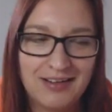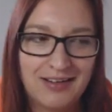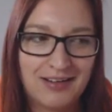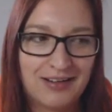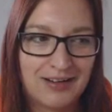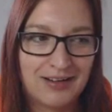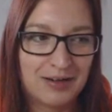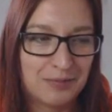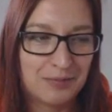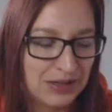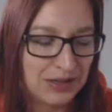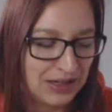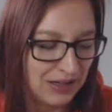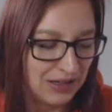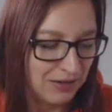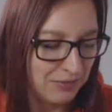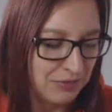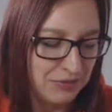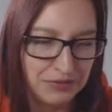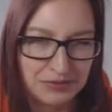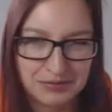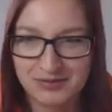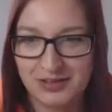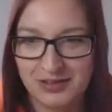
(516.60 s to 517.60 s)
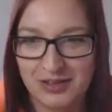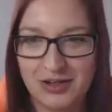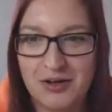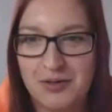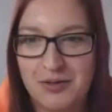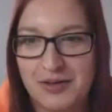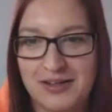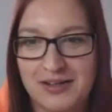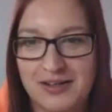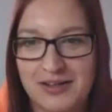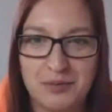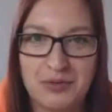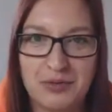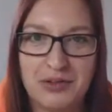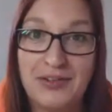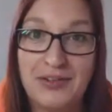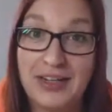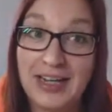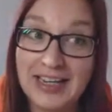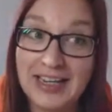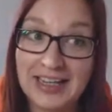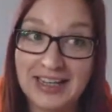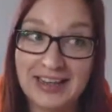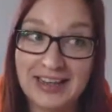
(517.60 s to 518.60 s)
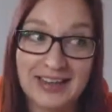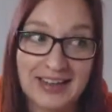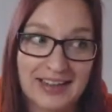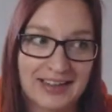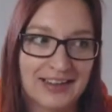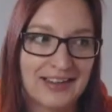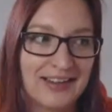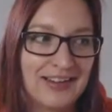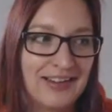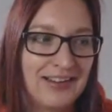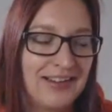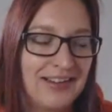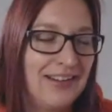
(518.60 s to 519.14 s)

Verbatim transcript: are going to be like, well, you can't, that's not proving anything.